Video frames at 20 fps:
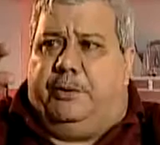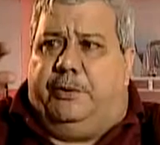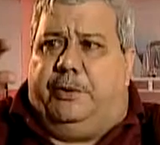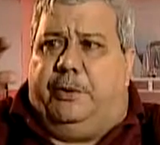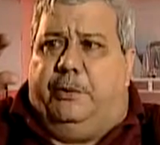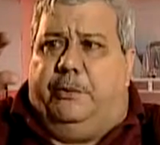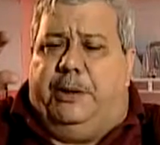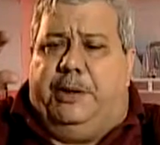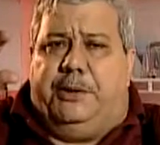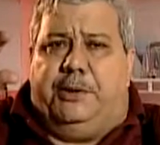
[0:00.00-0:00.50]
to
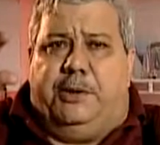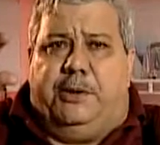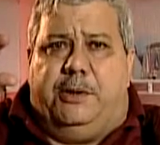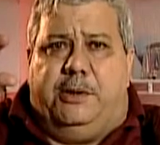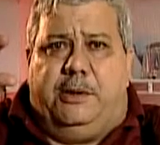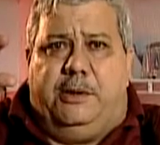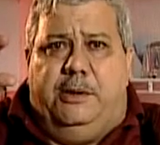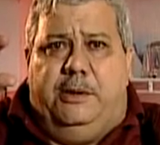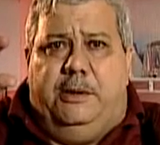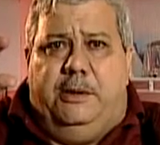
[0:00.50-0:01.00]
2
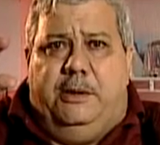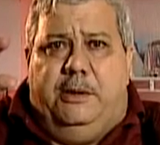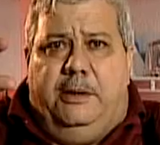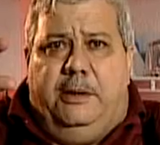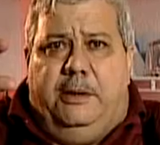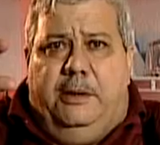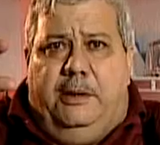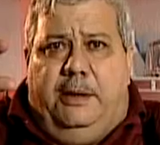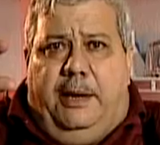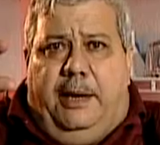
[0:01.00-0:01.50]
inches,
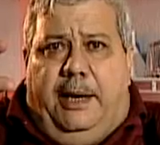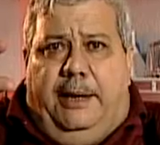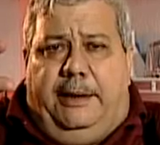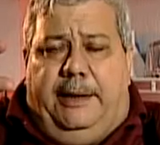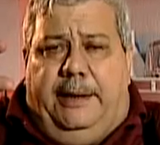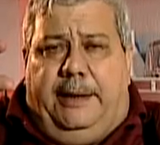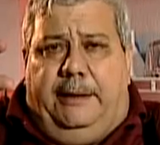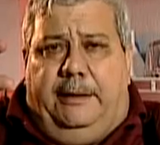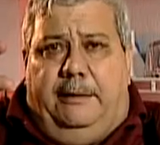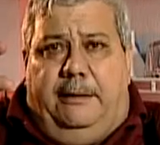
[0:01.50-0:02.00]
and
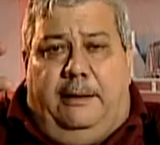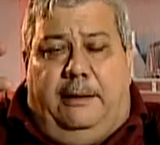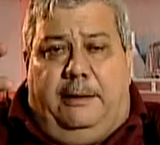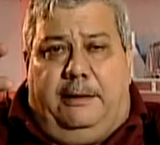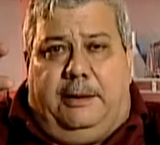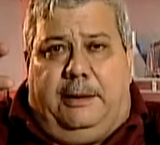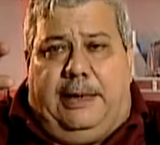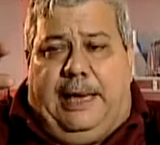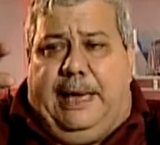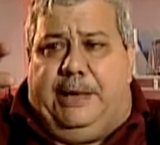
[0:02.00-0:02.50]
then
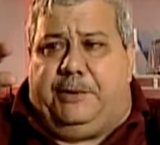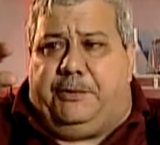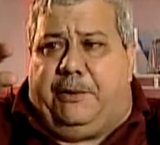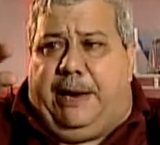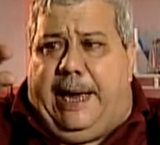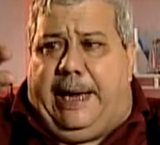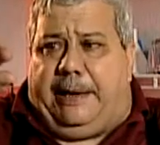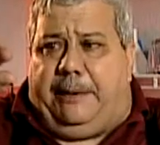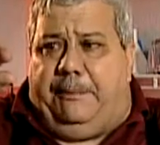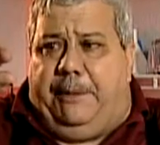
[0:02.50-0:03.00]
on the last
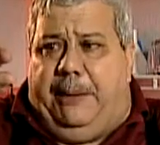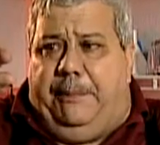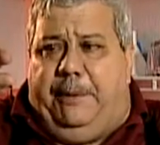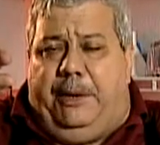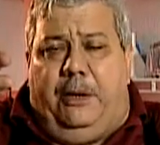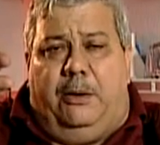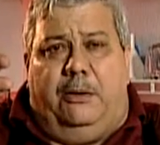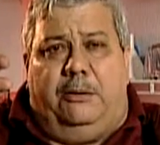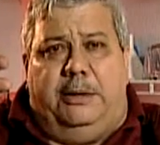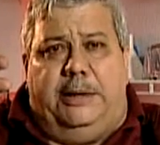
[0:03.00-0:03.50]
rack,
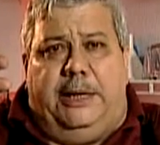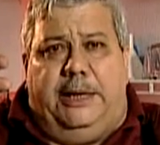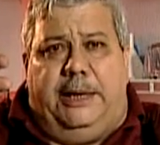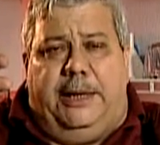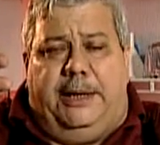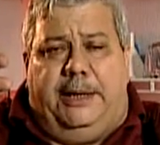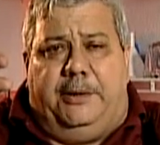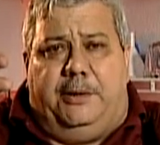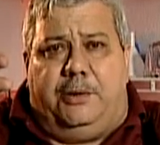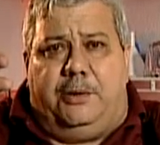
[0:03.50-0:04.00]
maybe only an
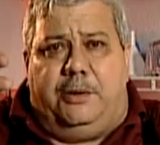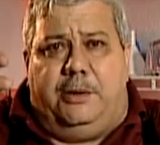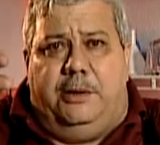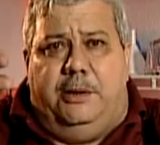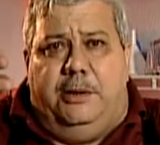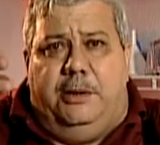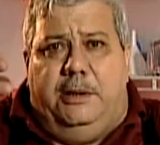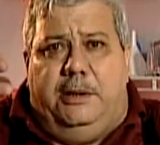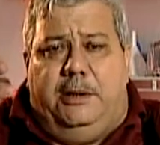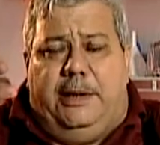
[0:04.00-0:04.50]
inch.
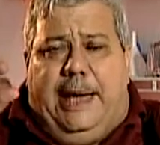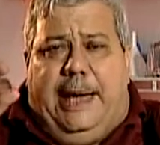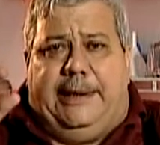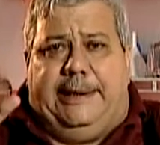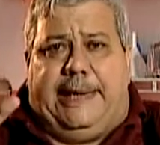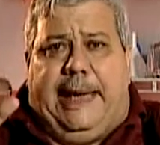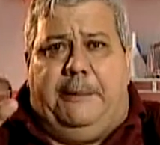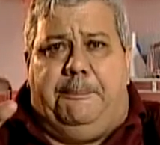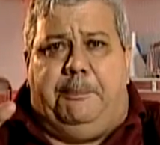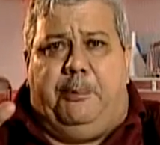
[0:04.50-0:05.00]

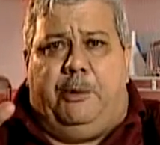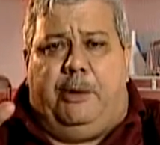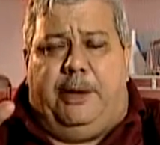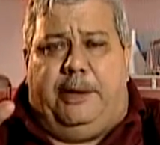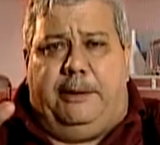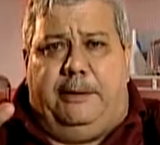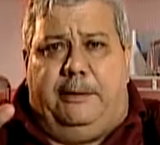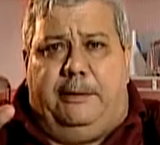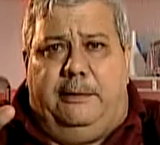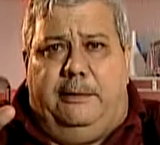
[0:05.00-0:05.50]
At that
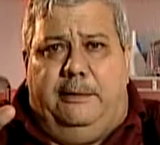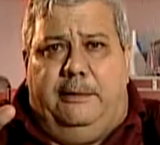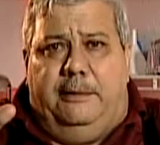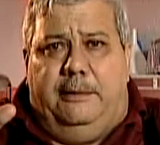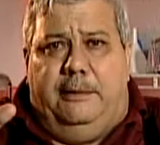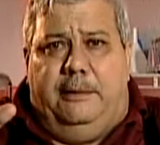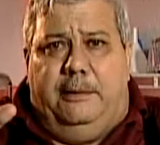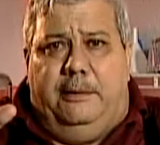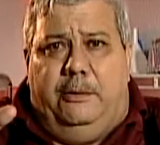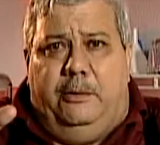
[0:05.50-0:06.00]
point,
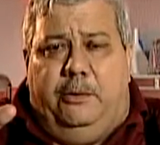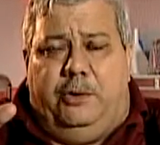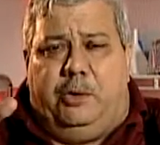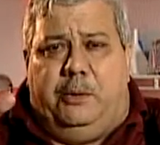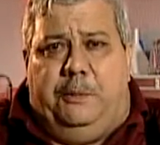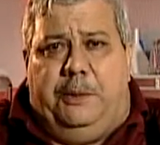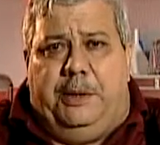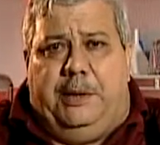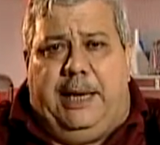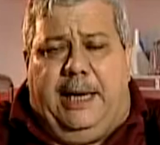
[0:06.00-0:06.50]
which
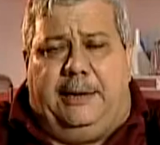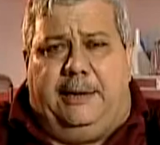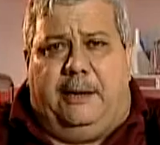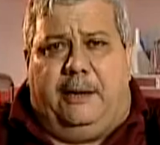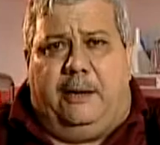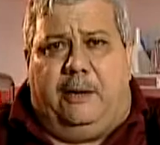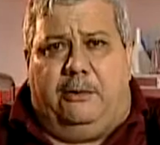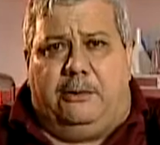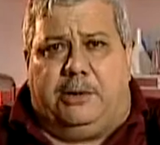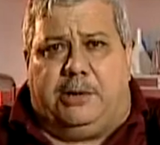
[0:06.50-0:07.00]
would be the end of
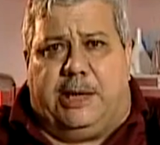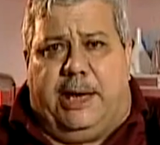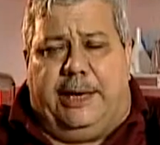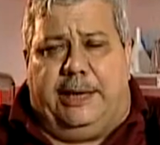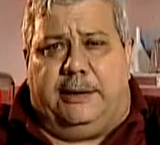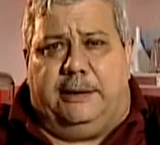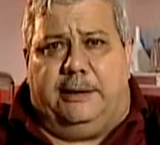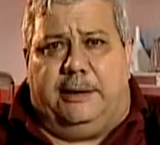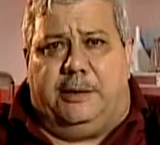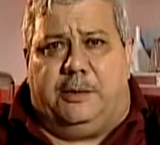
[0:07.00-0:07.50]
the whole
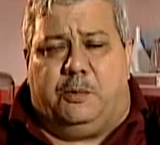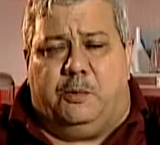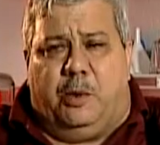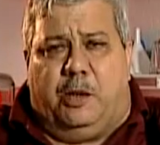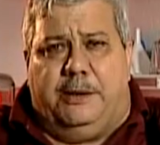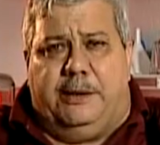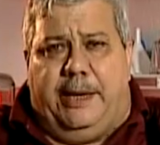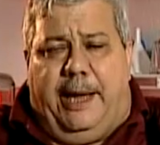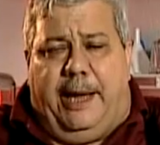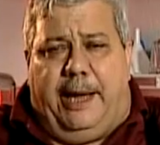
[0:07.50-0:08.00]
cycle, that's
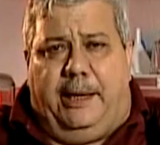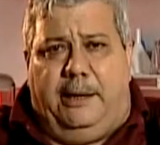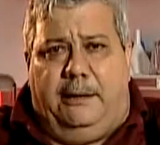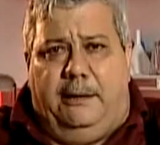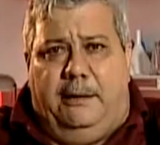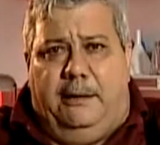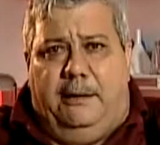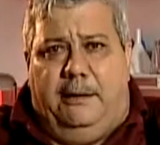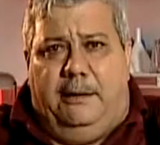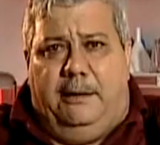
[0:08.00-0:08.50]
1 day,
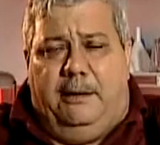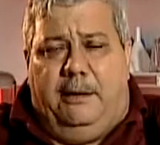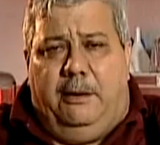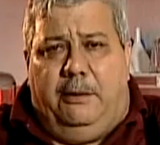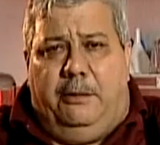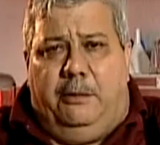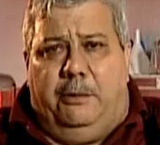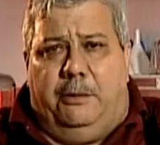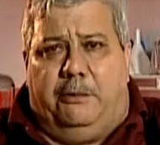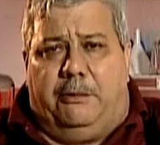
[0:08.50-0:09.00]

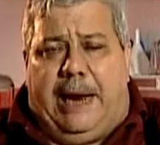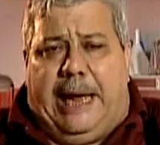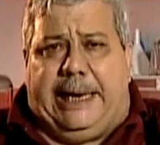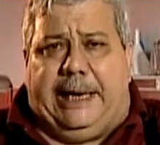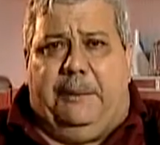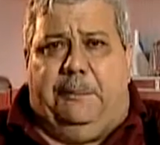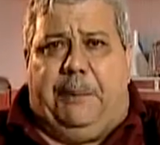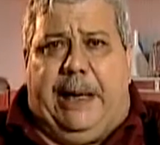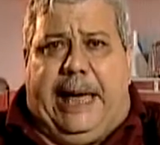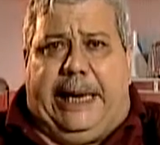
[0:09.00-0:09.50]
you will
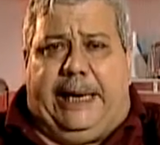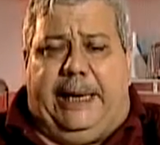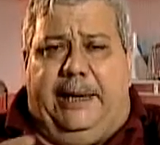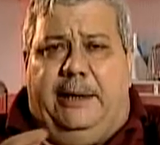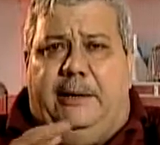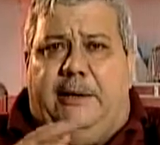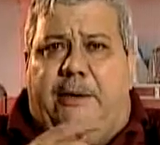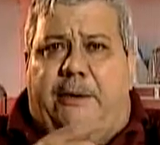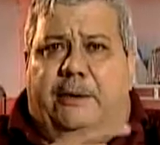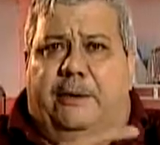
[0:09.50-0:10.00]
rack it back
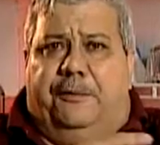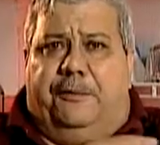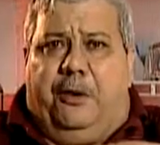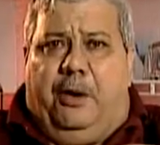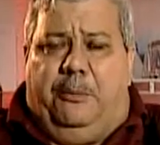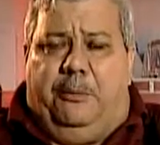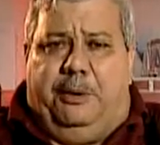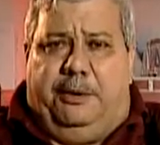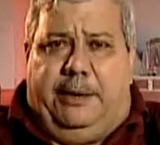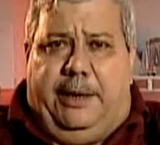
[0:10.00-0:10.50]
into your
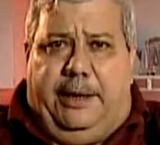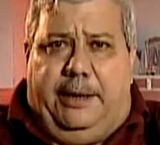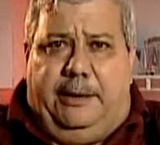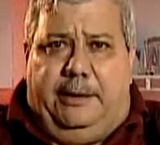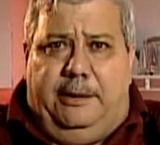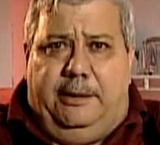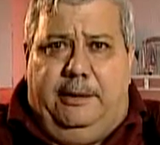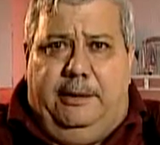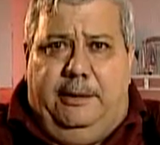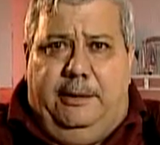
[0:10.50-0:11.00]

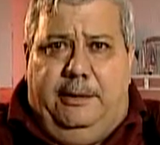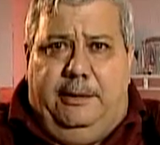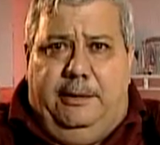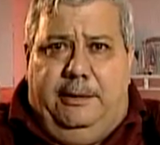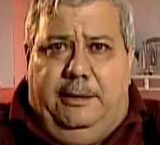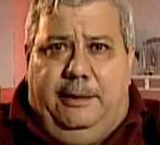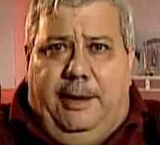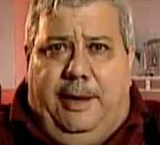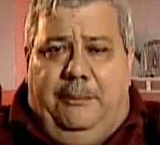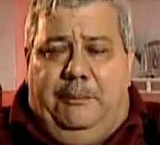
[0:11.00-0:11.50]
fermentator
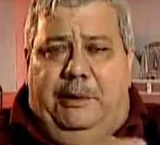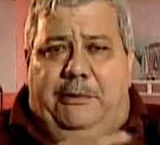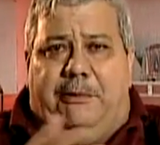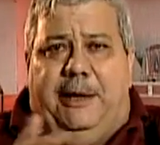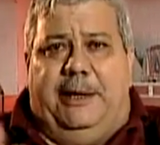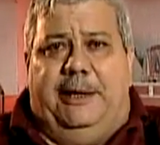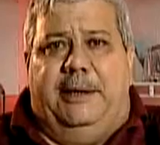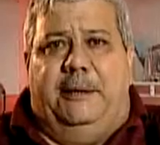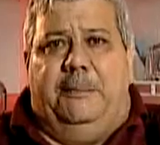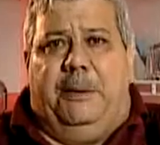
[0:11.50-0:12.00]
and be
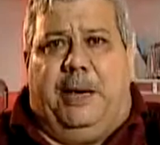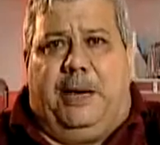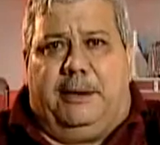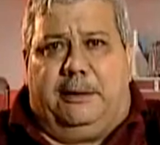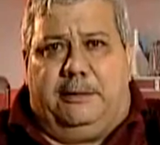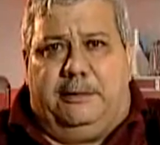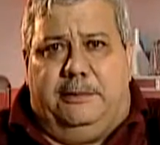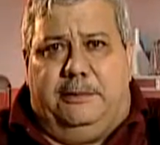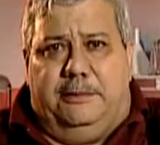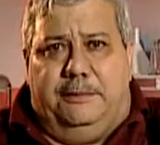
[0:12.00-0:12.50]
ready to
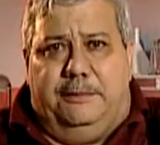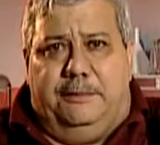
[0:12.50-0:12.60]
bottle.